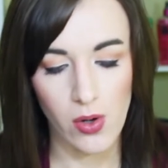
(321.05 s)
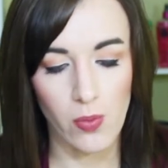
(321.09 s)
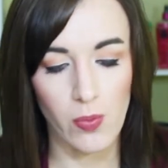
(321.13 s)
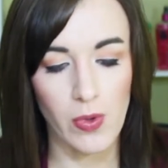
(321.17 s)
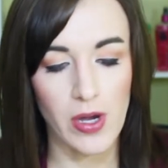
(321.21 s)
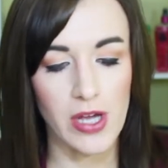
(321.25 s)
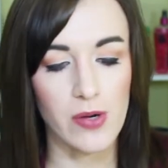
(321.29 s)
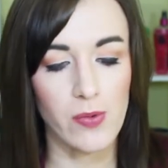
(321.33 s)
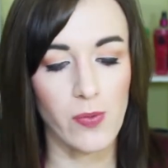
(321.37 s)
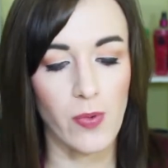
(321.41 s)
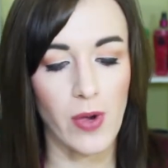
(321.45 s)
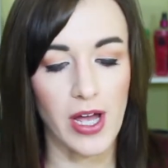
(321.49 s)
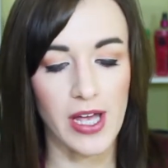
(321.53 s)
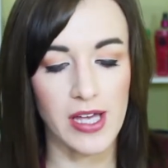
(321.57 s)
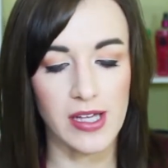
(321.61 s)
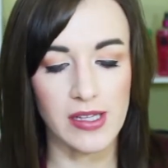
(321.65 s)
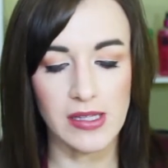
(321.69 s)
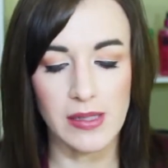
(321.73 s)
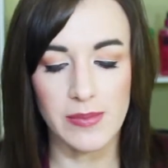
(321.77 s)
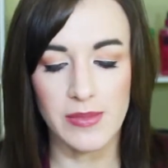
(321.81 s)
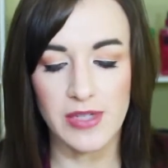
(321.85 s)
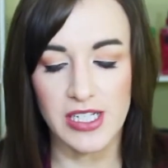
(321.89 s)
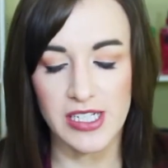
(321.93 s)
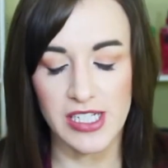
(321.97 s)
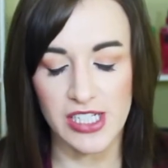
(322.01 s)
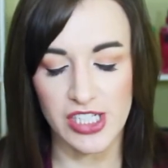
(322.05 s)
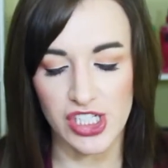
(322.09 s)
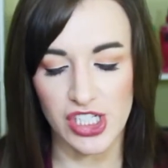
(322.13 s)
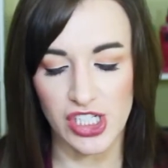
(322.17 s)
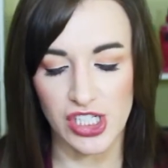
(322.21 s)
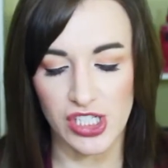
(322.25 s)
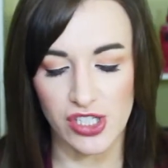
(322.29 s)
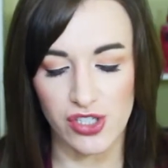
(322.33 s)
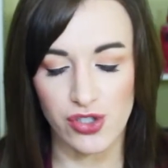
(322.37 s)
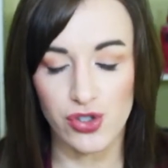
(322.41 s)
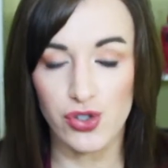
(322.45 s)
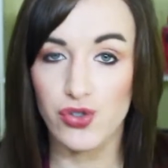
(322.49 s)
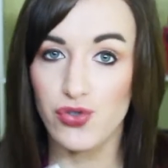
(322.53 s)
Wet n Wild limited
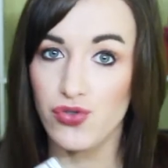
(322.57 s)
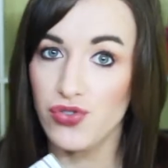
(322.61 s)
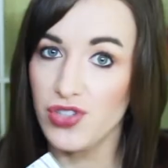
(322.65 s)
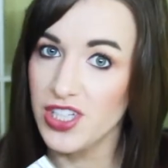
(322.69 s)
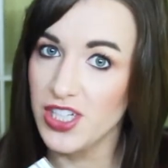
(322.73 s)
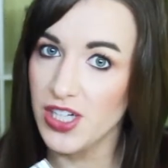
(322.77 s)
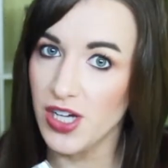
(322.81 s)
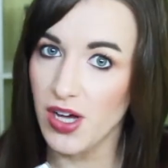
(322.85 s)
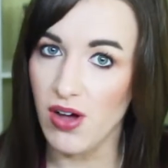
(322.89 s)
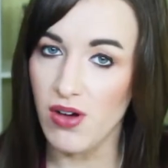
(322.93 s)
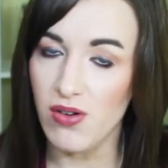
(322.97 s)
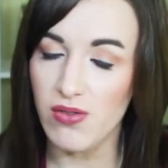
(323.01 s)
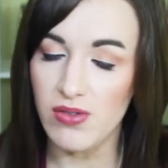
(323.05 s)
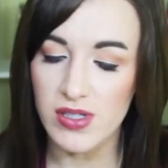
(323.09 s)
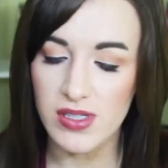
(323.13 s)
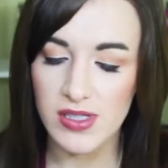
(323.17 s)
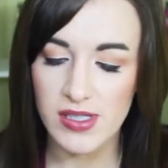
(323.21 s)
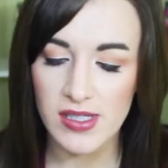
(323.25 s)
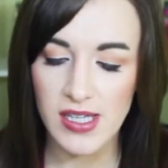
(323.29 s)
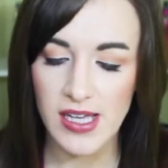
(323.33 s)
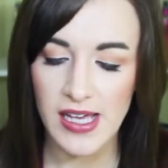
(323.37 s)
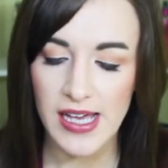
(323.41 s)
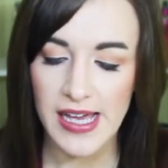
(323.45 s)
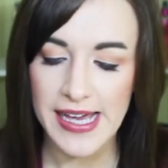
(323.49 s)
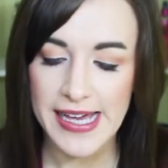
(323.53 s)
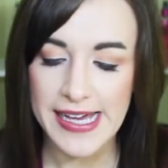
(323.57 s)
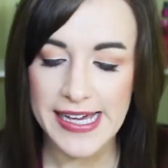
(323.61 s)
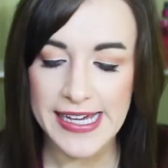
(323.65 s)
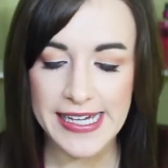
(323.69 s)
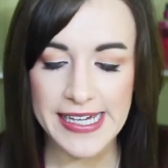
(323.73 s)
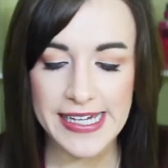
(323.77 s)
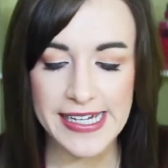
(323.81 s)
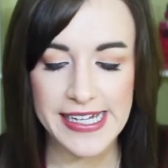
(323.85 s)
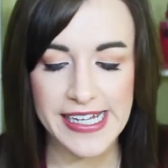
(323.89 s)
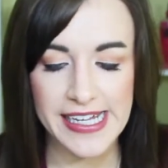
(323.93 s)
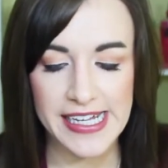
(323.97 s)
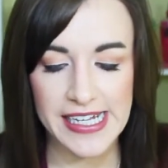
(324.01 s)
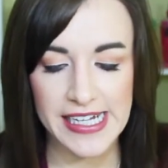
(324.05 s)
edition trios,
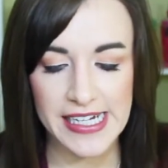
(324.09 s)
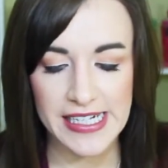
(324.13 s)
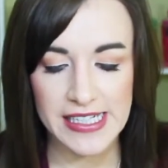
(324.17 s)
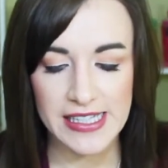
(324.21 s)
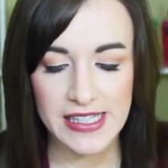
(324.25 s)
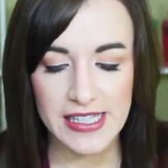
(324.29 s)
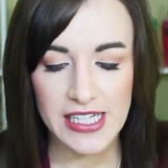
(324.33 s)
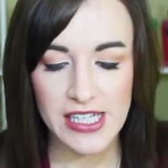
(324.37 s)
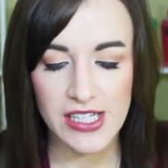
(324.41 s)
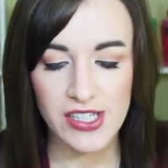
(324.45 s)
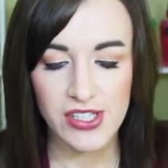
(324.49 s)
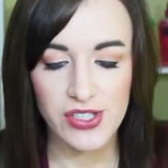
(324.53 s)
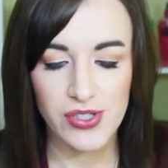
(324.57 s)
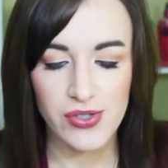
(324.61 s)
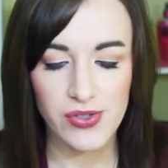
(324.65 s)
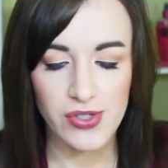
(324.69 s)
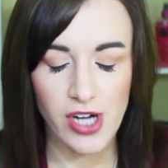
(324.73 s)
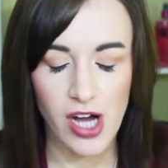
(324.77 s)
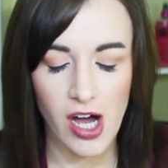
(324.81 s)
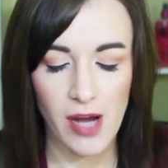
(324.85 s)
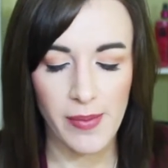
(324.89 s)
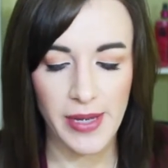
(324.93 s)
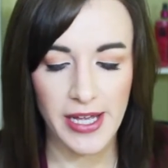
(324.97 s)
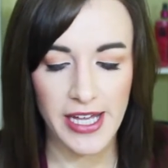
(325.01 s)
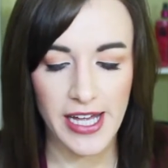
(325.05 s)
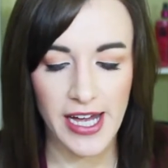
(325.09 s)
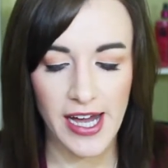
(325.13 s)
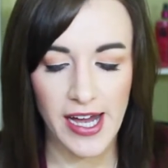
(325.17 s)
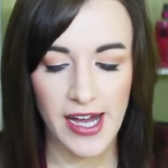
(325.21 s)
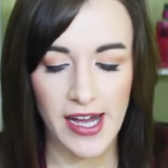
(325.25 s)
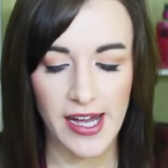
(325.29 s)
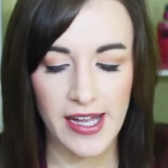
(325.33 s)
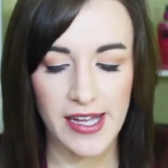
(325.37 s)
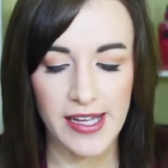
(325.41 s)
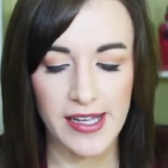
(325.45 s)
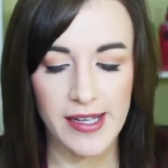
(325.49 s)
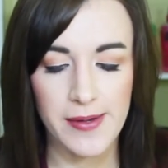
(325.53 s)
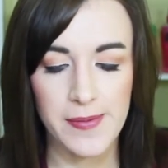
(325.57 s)
and these two caught my
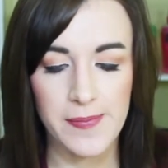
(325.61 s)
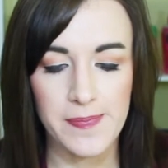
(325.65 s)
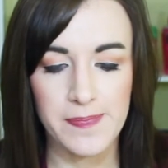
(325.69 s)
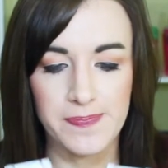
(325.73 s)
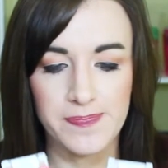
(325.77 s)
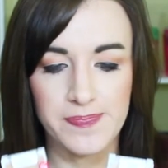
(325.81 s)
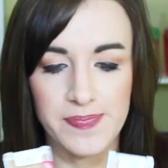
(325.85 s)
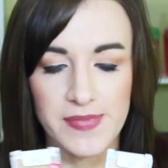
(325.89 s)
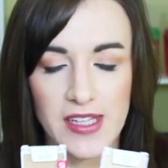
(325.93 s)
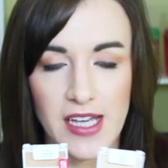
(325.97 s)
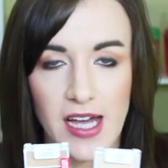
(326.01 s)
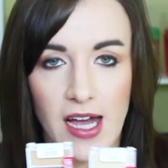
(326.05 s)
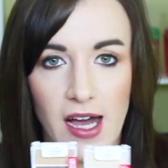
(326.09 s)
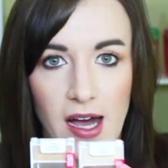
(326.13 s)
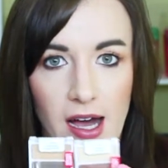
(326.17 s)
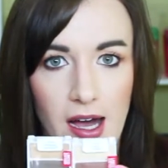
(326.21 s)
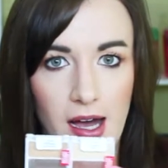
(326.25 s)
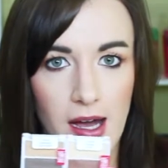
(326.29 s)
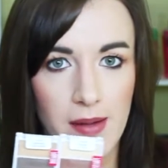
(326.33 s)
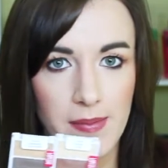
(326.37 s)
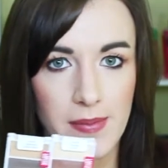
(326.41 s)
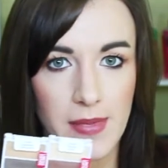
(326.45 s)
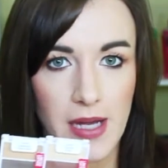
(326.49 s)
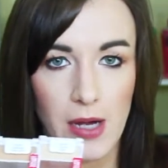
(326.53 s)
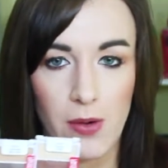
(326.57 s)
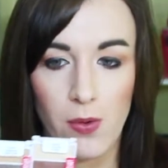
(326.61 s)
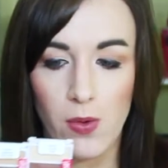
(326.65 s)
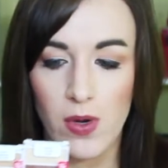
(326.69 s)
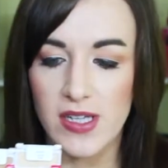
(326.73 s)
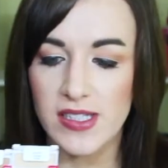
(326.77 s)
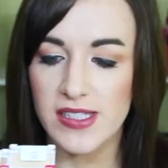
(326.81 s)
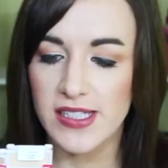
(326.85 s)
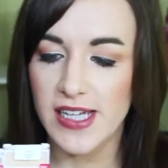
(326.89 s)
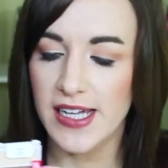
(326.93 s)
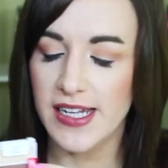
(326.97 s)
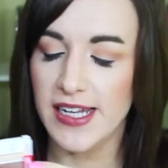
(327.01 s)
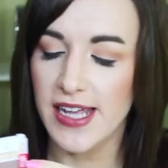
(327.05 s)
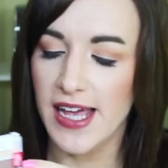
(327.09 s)
eye. I
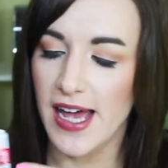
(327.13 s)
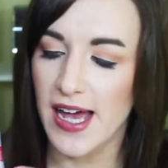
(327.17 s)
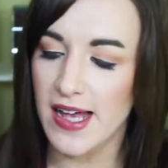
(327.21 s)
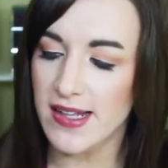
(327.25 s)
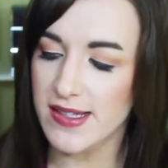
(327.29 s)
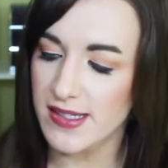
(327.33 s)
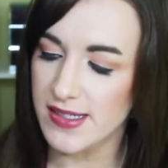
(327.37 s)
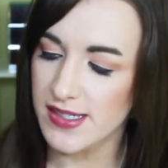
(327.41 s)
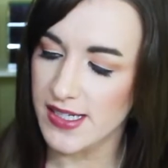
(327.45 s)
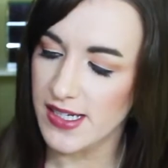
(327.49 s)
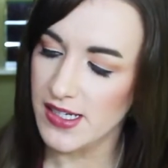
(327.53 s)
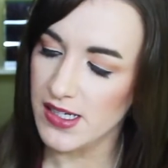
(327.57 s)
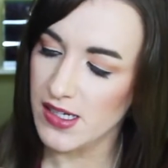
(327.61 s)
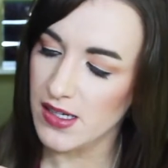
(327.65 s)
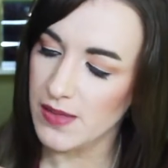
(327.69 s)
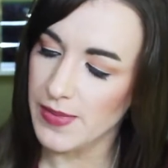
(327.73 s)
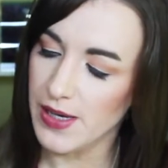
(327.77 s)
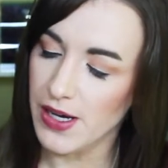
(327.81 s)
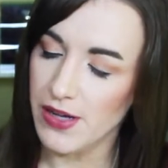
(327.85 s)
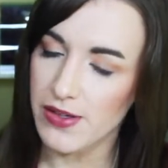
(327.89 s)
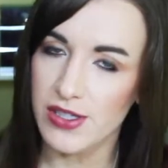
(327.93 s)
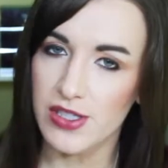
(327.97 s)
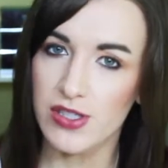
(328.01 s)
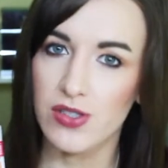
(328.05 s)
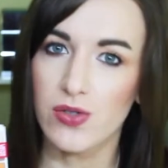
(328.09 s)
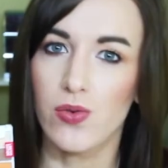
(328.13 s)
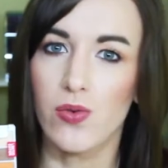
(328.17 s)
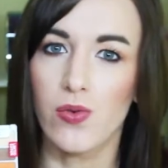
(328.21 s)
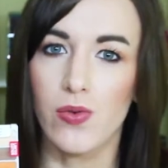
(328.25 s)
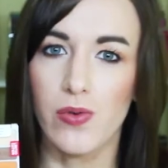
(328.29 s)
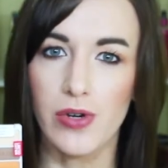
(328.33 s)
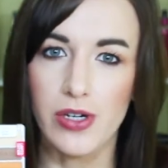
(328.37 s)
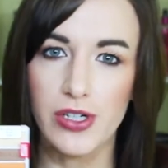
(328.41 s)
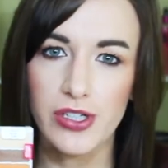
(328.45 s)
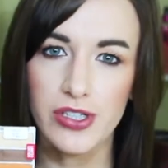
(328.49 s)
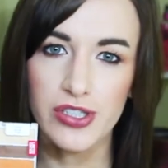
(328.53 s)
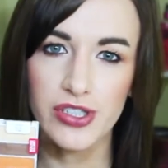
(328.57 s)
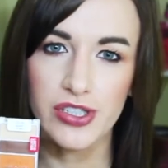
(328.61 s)
was kind of hesitant about this
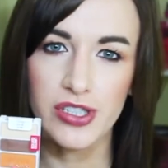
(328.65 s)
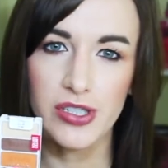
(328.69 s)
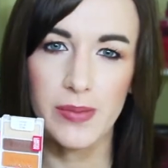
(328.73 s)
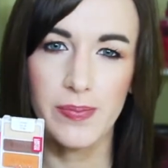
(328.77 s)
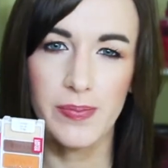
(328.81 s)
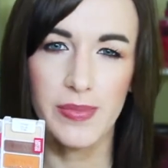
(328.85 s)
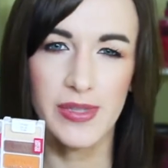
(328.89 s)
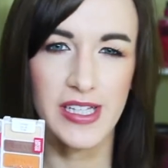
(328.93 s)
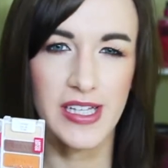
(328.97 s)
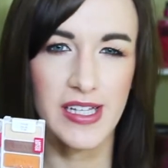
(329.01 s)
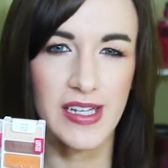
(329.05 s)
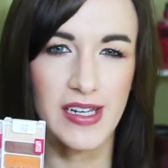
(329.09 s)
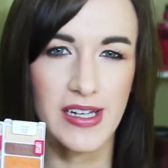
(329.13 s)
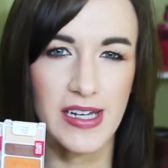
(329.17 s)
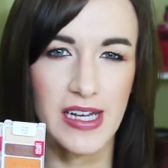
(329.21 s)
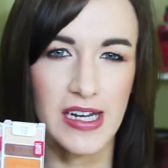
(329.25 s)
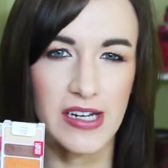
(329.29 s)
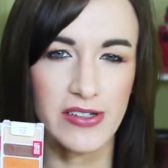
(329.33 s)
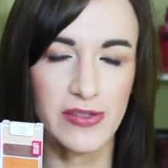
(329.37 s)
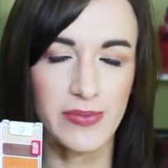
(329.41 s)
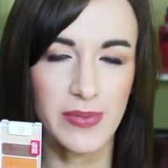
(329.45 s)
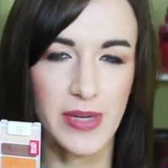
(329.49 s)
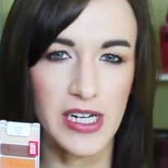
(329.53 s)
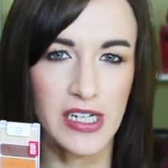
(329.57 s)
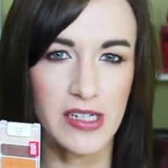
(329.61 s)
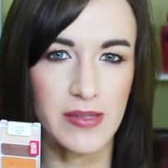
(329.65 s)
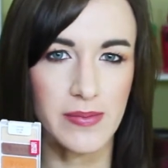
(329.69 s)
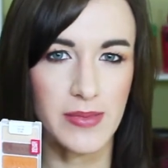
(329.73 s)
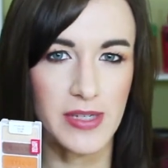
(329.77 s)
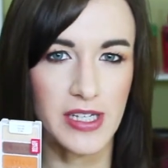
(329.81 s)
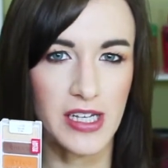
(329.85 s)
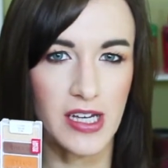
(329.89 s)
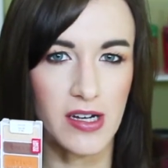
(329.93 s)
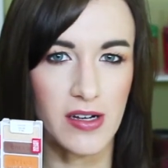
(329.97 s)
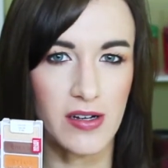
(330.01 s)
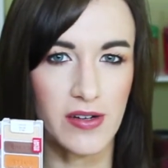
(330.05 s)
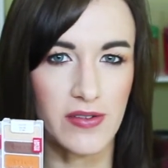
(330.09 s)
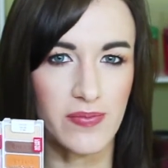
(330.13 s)
orange, but then it kind of reminded
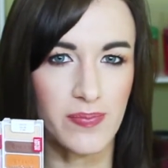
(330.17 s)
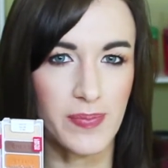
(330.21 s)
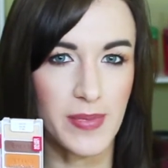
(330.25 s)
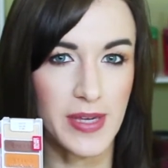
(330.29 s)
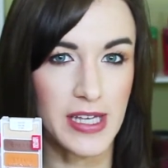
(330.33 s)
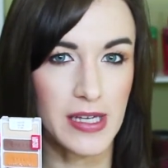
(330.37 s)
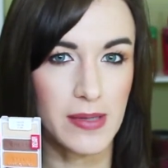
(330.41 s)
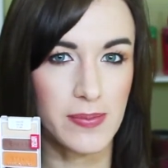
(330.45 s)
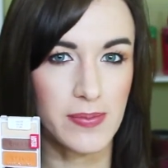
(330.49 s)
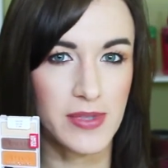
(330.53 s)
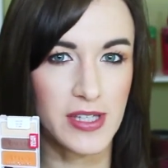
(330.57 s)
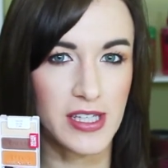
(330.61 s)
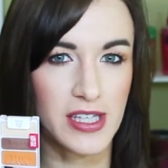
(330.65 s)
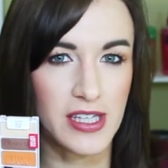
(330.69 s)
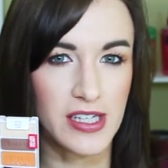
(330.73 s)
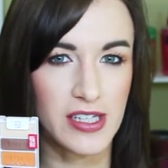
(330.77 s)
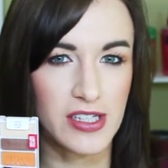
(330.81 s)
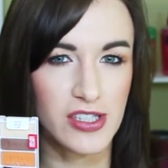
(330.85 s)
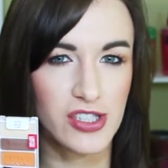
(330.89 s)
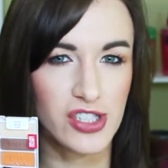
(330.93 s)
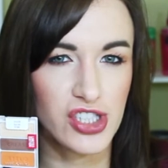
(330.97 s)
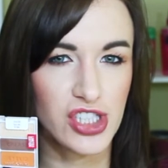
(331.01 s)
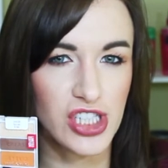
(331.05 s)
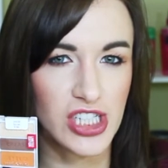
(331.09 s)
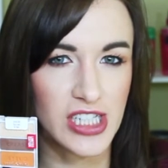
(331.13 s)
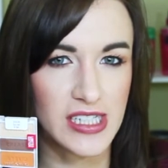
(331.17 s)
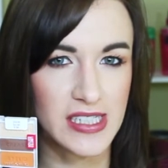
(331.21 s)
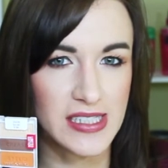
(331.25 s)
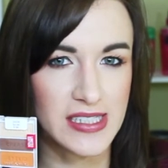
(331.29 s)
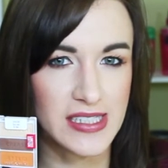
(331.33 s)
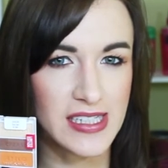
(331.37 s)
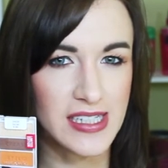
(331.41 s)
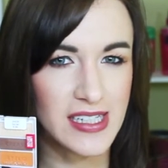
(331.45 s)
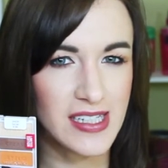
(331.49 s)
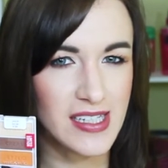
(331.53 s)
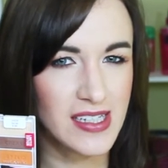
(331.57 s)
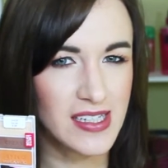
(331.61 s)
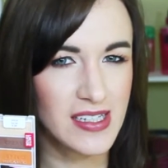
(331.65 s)
me of Makeup Geek
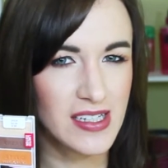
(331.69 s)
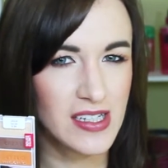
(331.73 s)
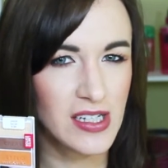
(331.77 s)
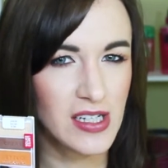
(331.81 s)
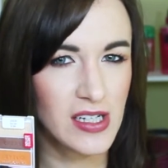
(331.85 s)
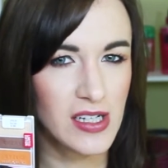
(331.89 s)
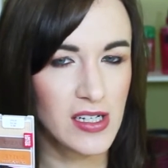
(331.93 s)
Chickadee?